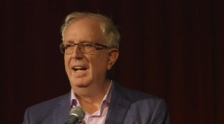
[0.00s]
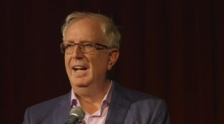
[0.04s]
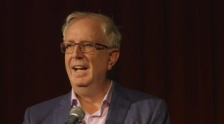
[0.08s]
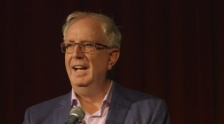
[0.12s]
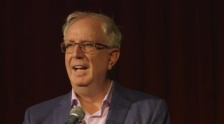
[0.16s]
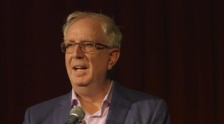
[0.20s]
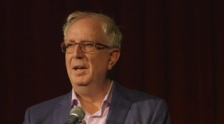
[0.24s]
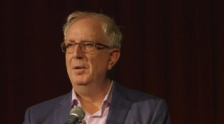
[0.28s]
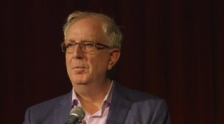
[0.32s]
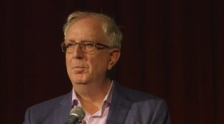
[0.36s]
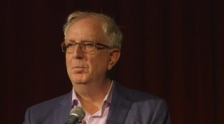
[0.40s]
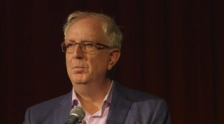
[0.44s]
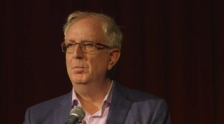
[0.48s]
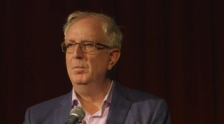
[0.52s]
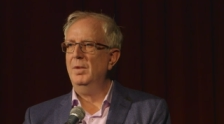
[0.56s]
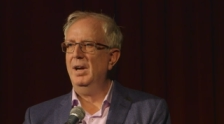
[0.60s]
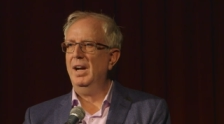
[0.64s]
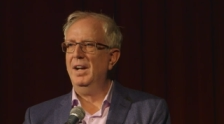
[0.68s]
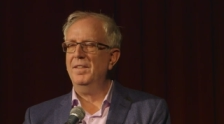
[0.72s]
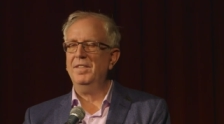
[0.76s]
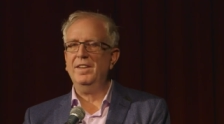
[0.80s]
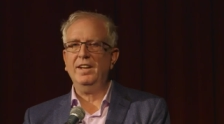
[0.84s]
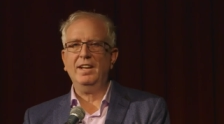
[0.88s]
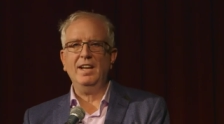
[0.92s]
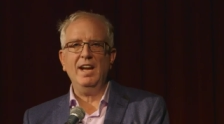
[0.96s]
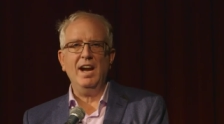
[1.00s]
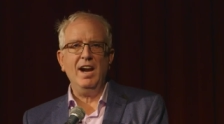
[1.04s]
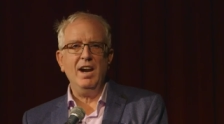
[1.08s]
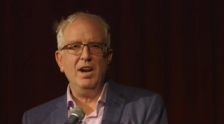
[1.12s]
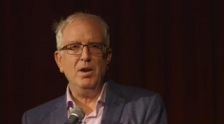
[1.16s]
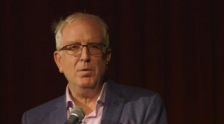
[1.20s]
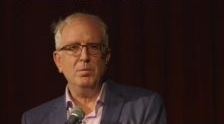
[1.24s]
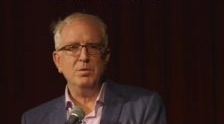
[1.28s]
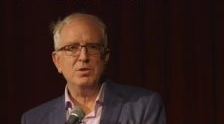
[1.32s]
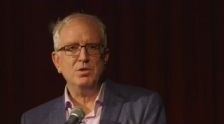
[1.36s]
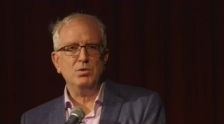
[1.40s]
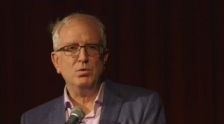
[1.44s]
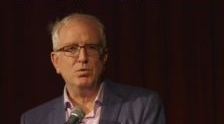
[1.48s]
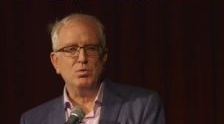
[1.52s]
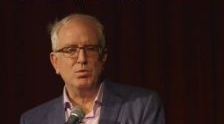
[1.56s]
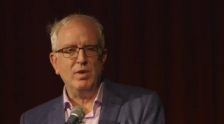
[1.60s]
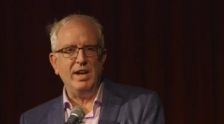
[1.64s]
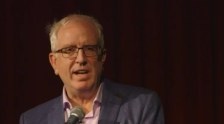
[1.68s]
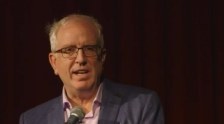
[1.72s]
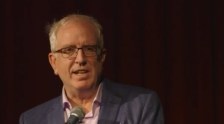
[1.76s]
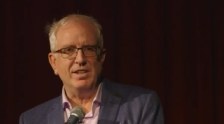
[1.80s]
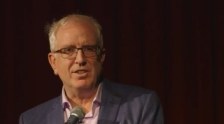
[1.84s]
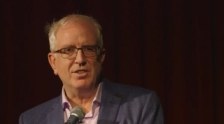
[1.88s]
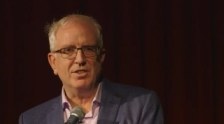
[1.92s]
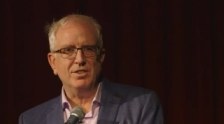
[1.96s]
Um, and the care was
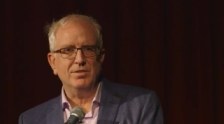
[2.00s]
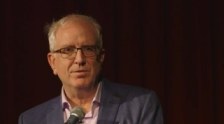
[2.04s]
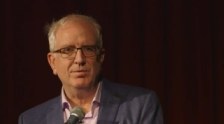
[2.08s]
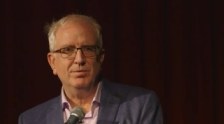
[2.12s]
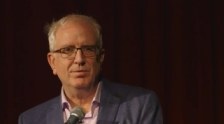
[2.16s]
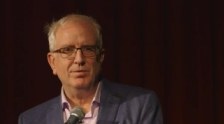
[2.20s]
great.